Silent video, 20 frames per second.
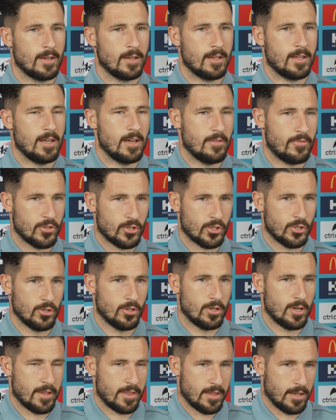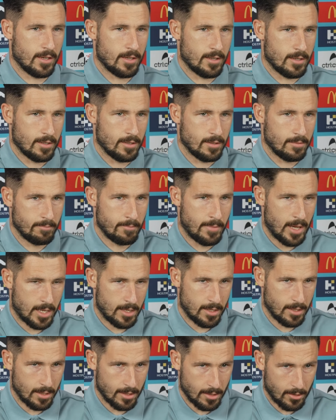Yeah, for sure. I think
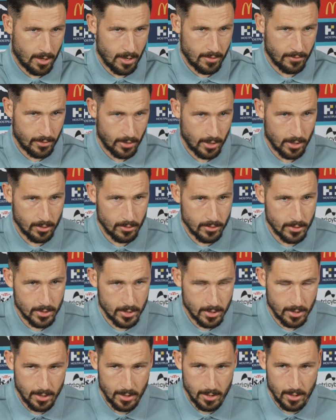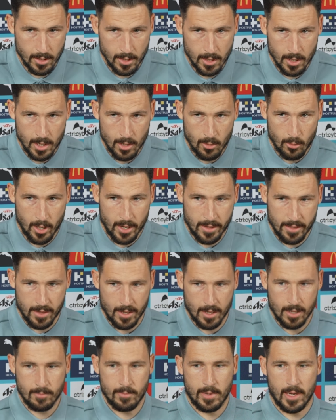making a grand final's one
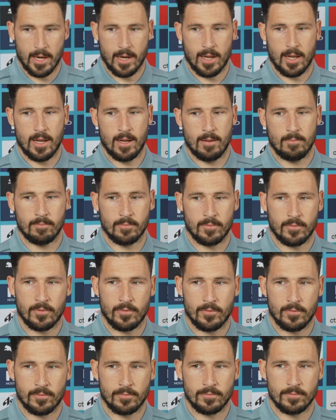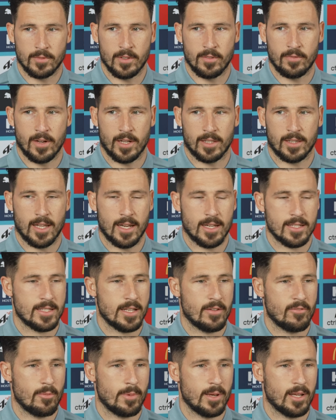thing, but the fact that it's
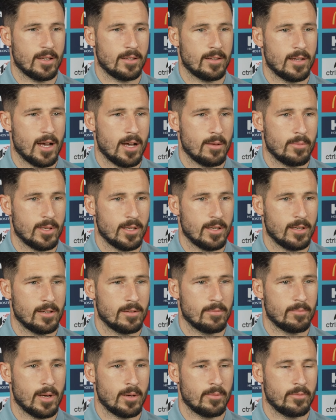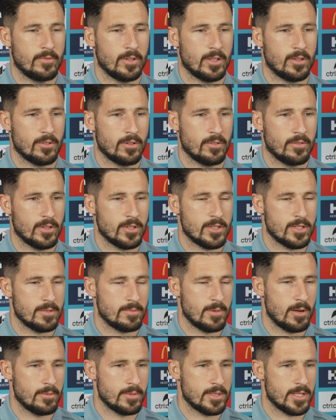never been a derby, Melbourne Victory versus
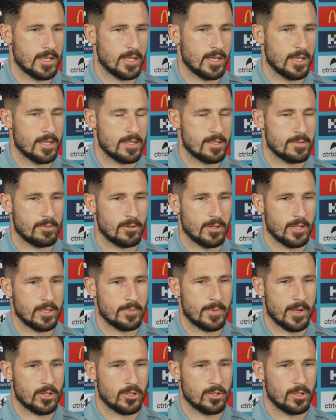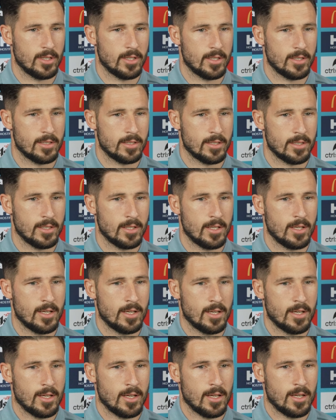Melbourne City, it's pretty special, and
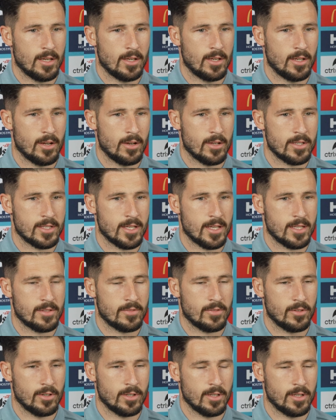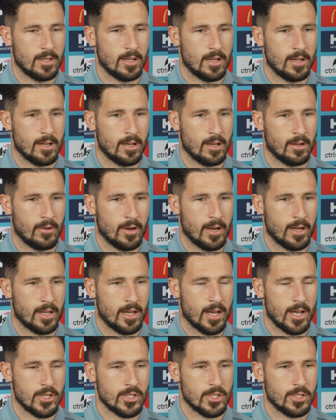it sets for a great
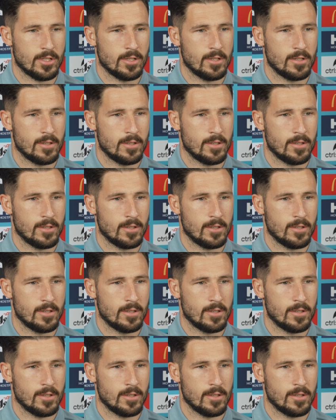occasion.